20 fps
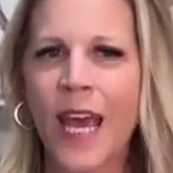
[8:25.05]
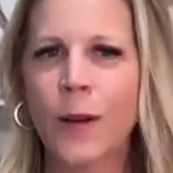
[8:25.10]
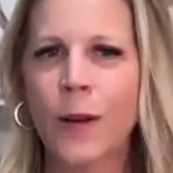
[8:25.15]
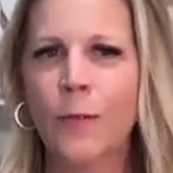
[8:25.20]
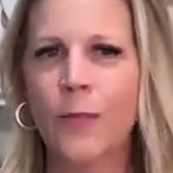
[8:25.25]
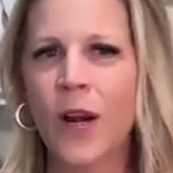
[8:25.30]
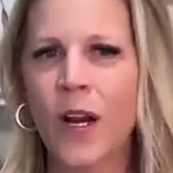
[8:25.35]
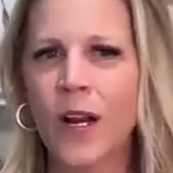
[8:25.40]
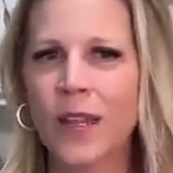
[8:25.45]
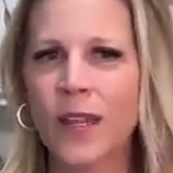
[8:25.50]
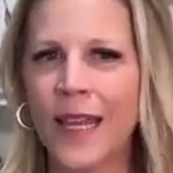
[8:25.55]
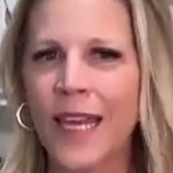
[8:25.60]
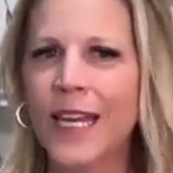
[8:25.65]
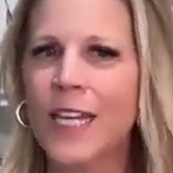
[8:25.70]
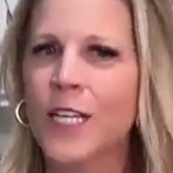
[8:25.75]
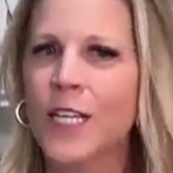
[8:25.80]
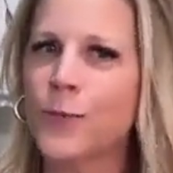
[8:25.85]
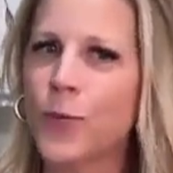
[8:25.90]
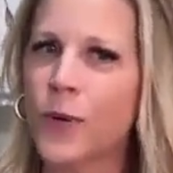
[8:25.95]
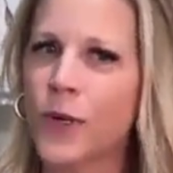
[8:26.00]
And Park
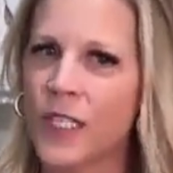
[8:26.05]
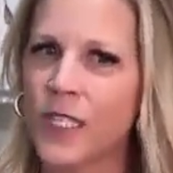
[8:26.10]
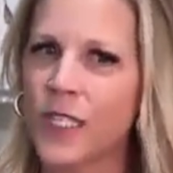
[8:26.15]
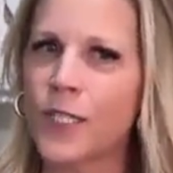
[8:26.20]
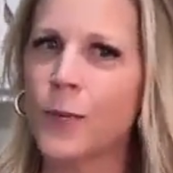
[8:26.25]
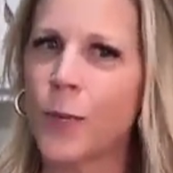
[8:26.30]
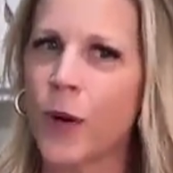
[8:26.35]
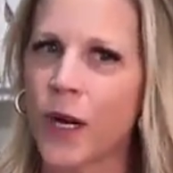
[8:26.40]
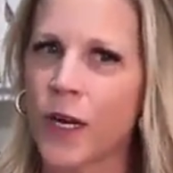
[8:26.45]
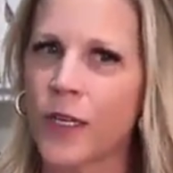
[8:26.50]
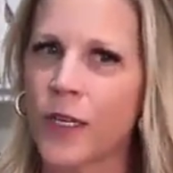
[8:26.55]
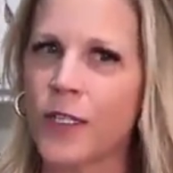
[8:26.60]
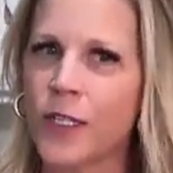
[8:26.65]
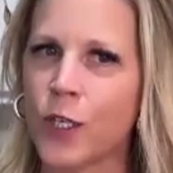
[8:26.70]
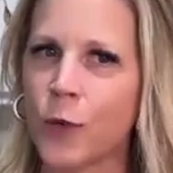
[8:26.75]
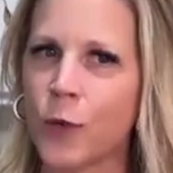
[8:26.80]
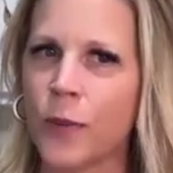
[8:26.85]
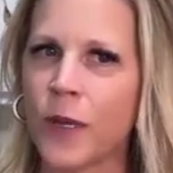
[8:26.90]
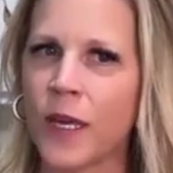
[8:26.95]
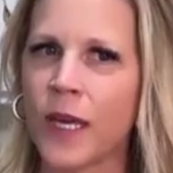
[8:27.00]
Lane is pretty smart
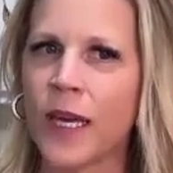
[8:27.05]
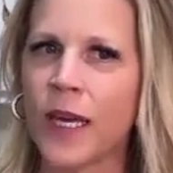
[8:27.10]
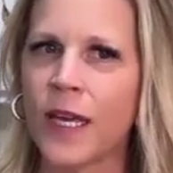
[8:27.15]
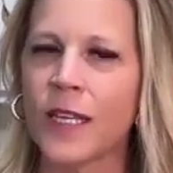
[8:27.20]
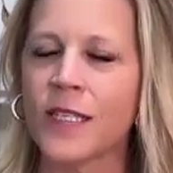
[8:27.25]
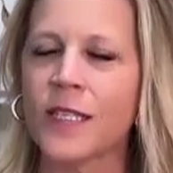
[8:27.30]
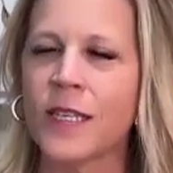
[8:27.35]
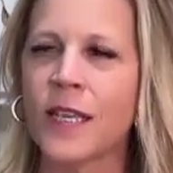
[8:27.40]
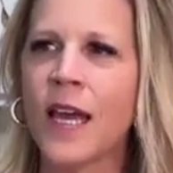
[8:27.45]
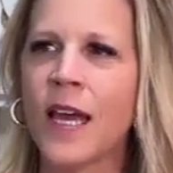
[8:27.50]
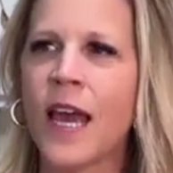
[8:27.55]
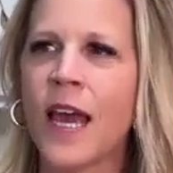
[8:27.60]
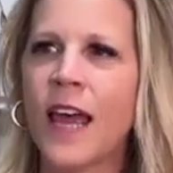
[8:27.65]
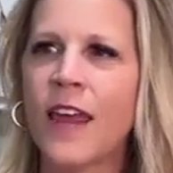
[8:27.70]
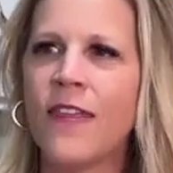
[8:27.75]
too, because